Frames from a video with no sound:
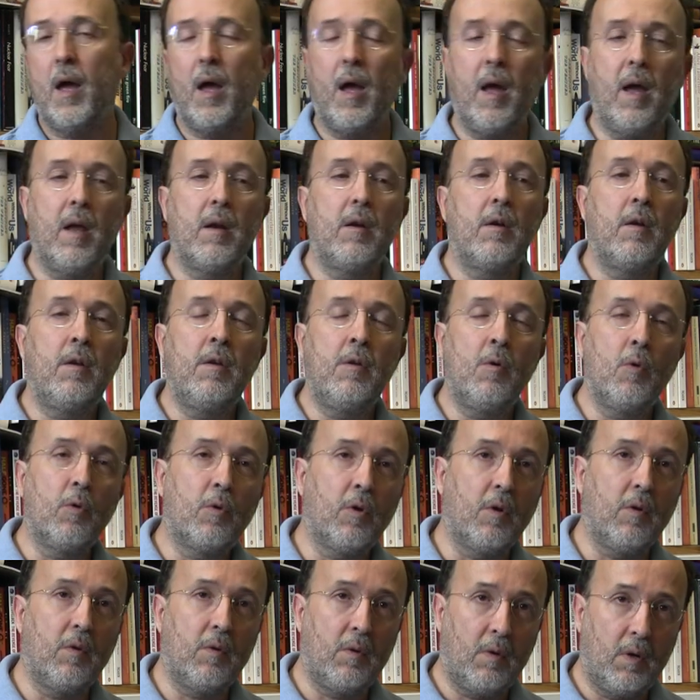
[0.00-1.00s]
And
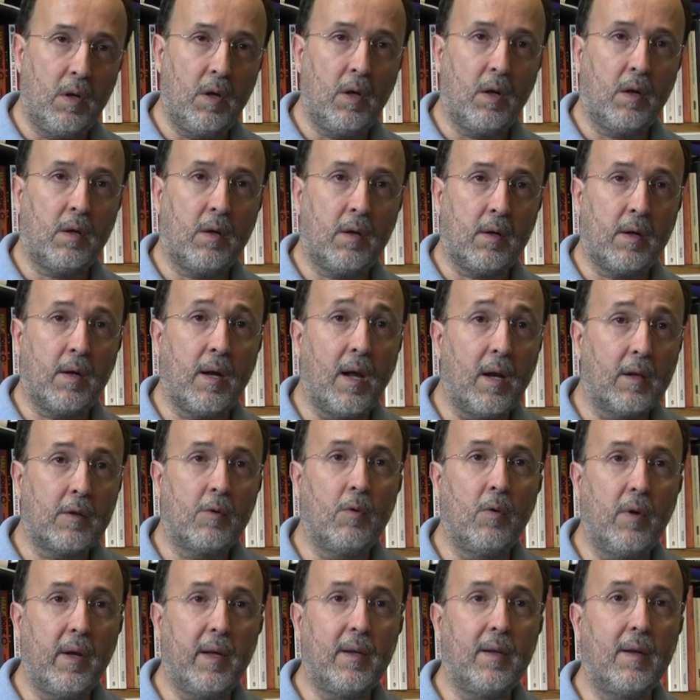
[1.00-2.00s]
Newton, in
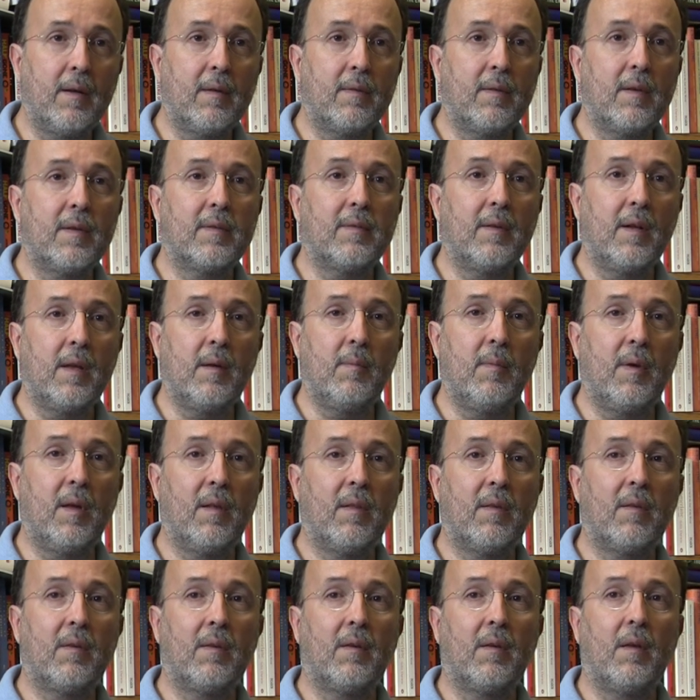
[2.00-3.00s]
calculating these
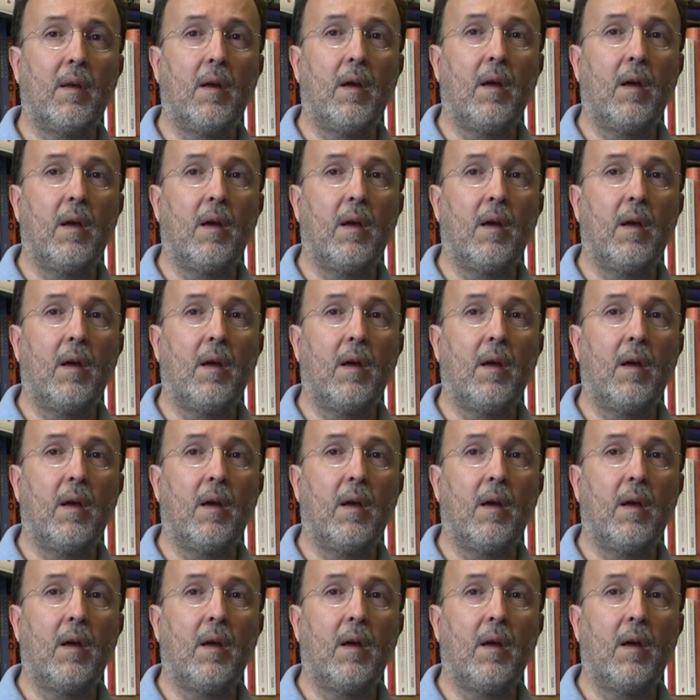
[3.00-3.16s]
limits,